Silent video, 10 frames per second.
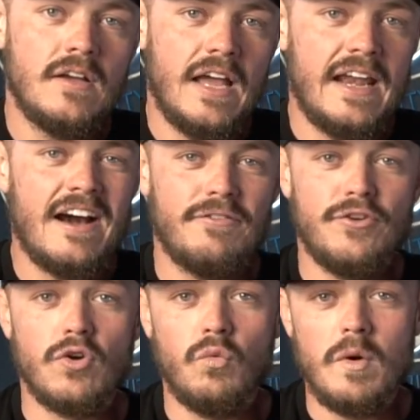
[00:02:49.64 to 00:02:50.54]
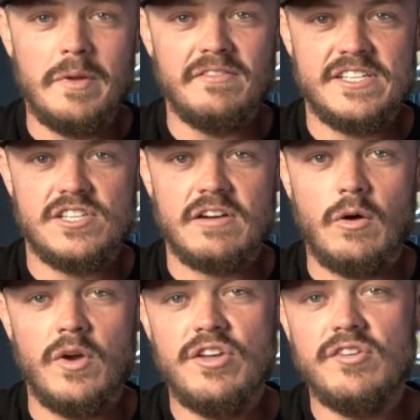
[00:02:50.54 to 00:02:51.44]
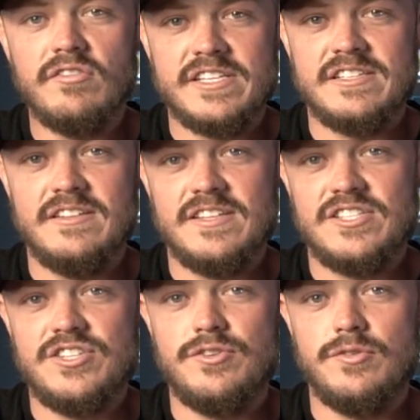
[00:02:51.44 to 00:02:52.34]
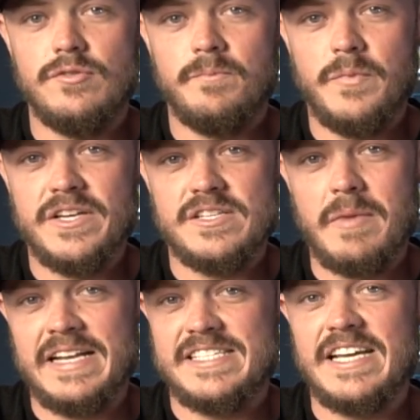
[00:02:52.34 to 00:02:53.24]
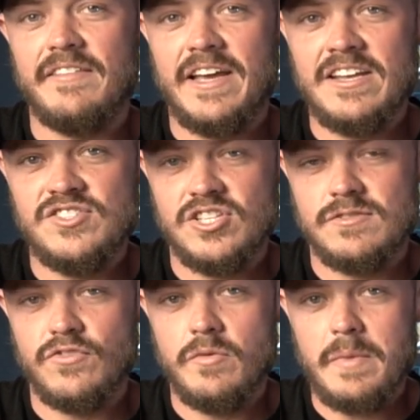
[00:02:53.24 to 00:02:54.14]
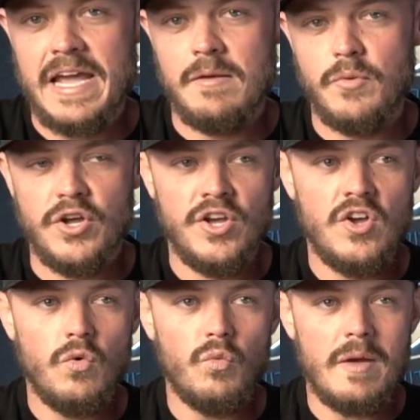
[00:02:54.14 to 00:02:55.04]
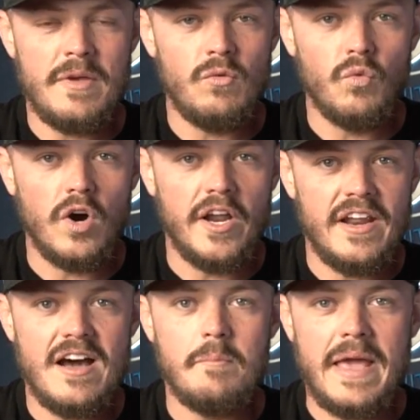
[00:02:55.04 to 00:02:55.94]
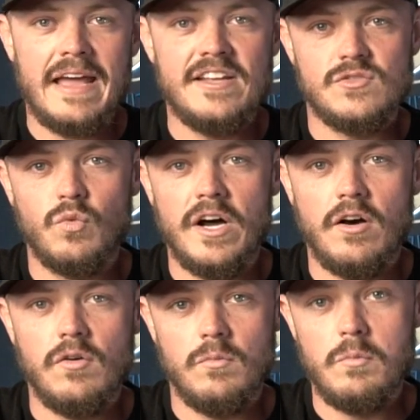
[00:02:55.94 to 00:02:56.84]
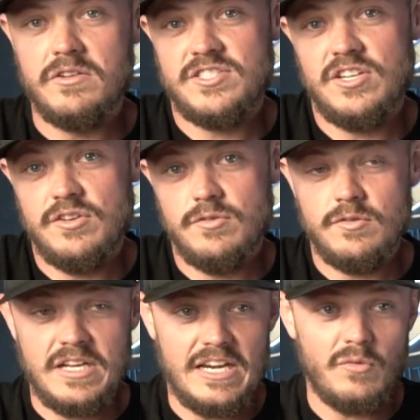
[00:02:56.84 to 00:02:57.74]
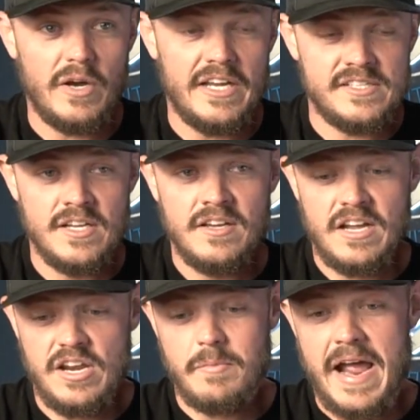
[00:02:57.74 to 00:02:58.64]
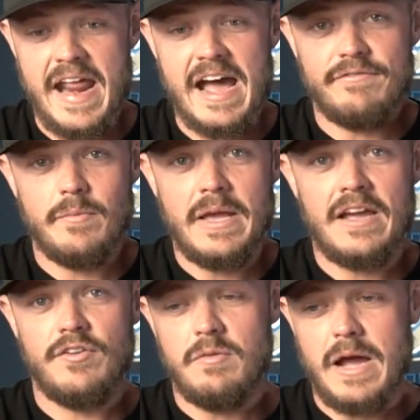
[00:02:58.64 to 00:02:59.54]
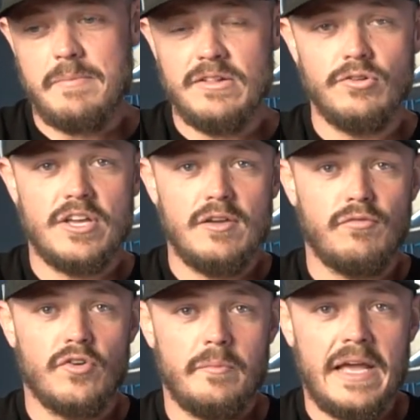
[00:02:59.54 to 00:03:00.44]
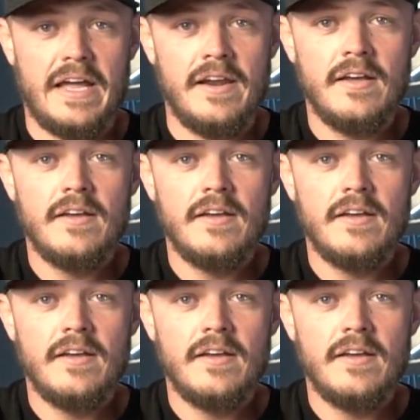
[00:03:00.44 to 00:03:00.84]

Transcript: And now if you're a woman listener, I want you to listen to this too, because it might sound like it's just for a man, but women want a man as well, most of you anyways, and you might have a man or you might be looking for a man,